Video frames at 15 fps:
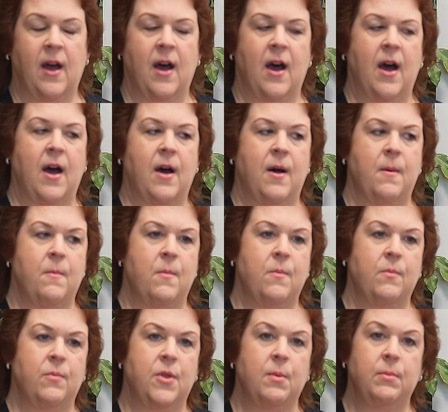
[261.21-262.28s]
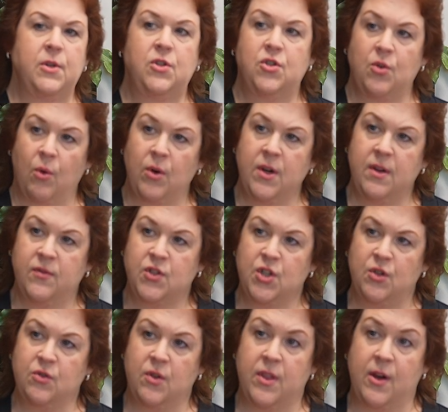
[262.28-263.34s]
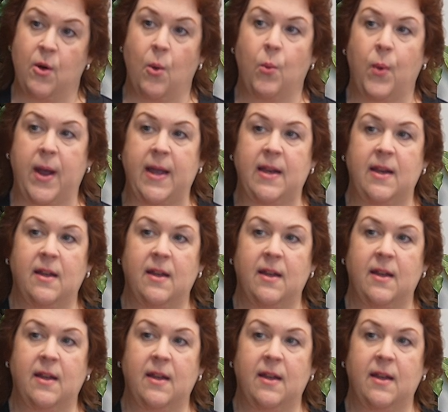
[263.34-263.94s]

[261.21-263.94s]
The majority of children that are waiting